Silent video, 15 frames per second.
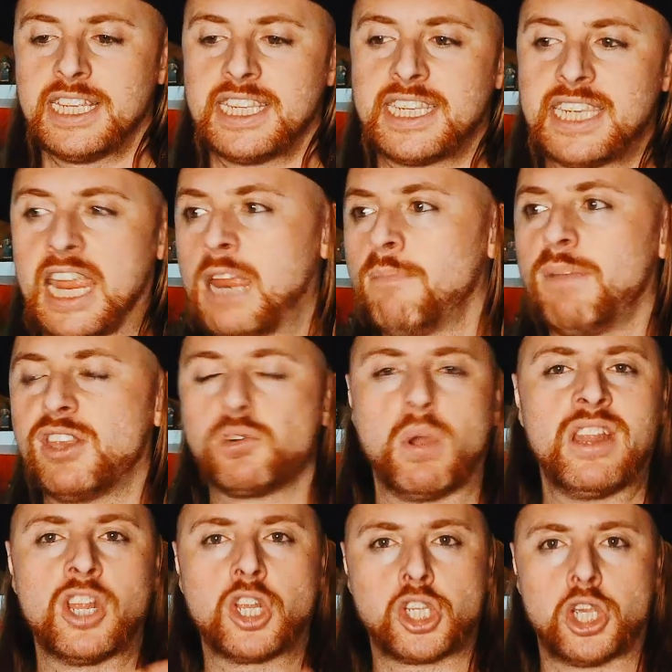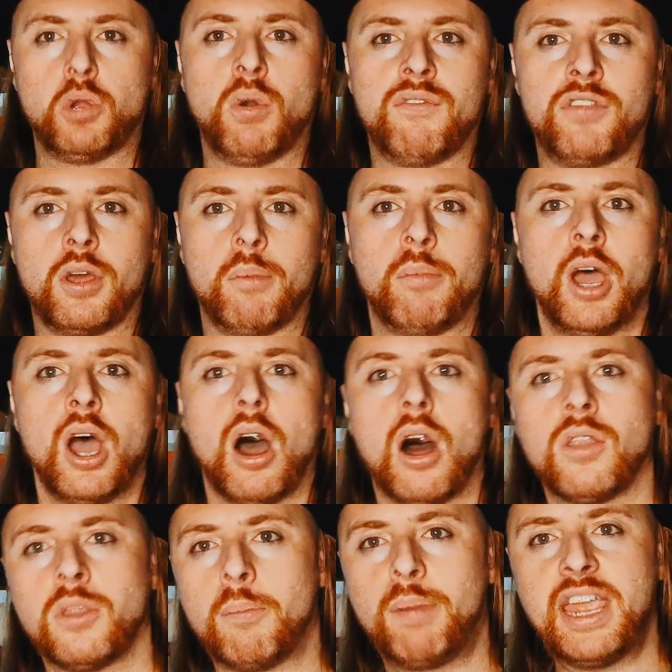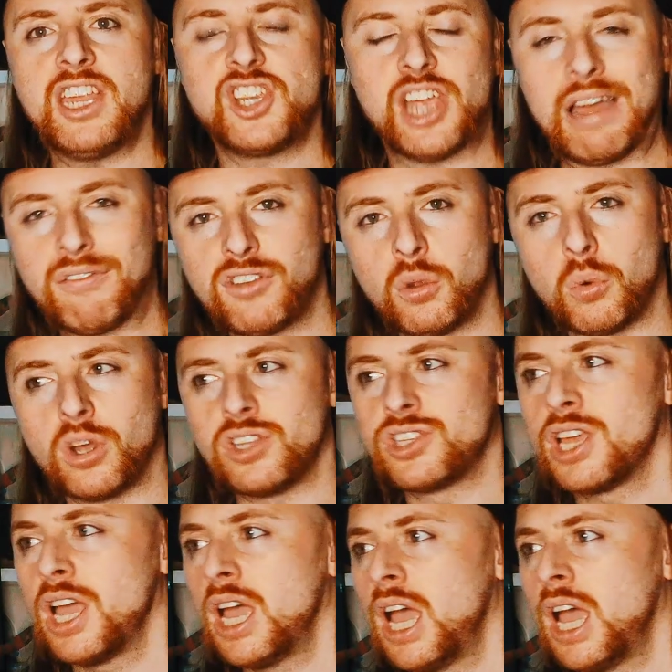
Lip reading: scene between the two of them on the beach afterwards.